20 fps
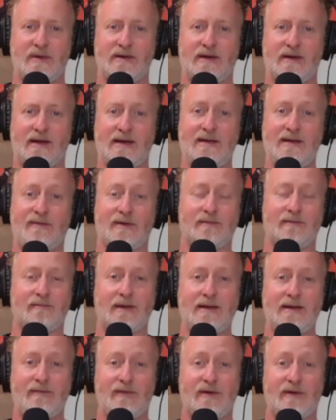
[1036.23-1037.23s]
And
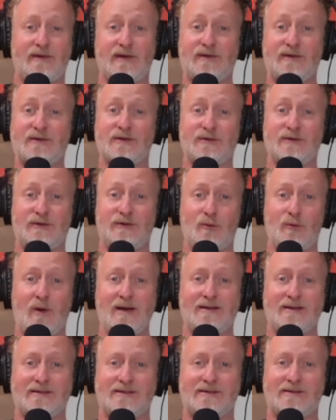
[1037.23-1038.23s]
even the distance you
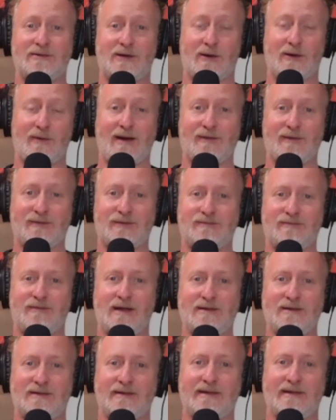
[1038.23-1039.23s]
went to go out
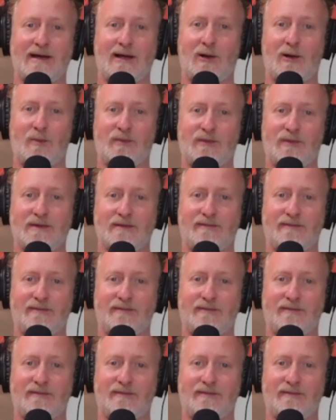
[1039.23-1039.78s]
into the Alps,